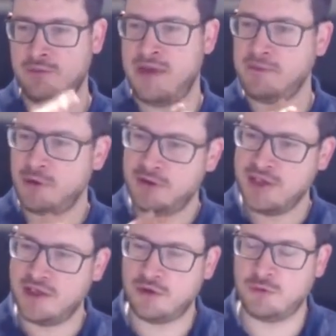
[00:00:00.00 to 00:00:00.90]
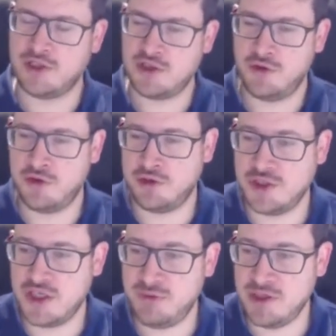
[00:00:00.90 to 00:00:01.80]
memory on which the
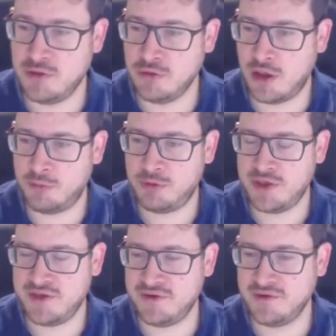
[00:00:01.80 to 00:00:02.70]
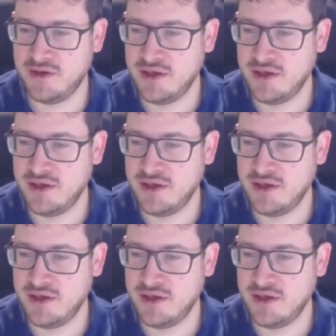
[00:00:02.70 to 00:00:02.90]
GPU operates